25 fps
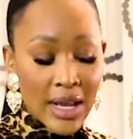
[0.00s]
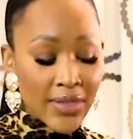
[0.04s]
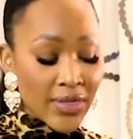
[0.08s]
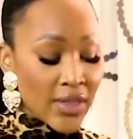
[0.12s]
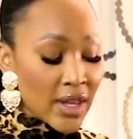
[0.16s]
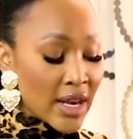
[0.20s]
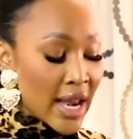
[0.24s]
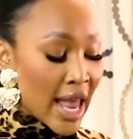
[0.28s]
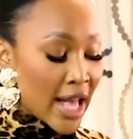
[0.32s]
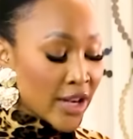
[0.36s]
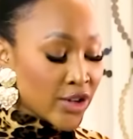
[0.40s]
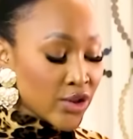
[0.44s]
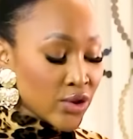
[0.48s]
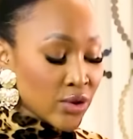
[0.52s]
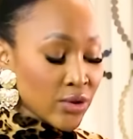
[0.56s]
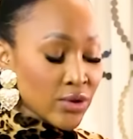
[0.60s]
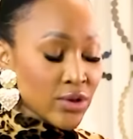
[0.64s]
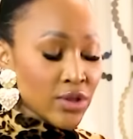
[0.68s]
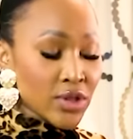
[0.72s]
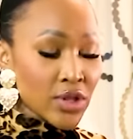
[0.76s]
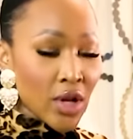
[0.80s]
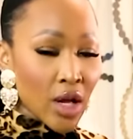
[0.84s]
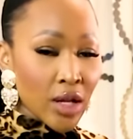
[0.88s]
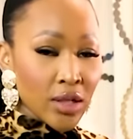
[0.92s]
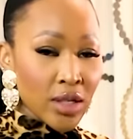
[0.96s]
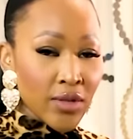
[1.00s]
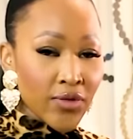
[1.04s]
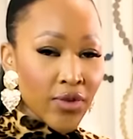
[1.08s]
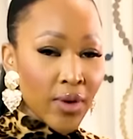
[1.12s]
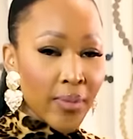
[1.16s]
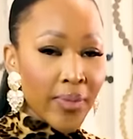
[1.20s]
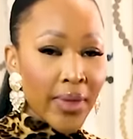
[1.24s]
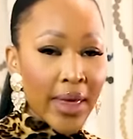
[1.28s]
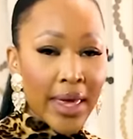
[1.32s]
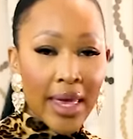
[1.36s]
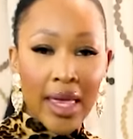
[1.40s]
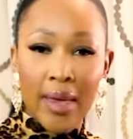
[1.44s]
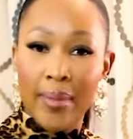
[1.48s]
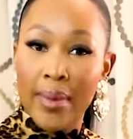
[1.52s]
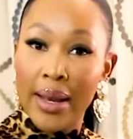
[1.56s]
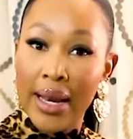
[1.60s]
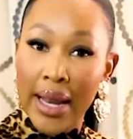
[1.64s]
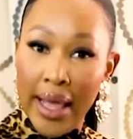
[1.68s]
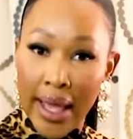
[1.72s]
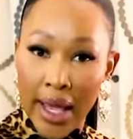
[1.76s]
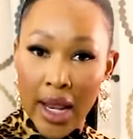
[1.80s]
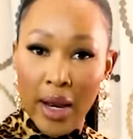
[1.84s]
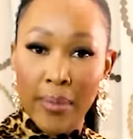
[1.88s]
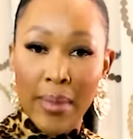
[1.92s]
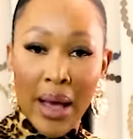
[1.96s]
get the natural salt from the
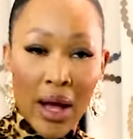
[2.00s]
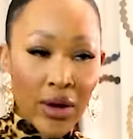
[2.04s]
Himalayan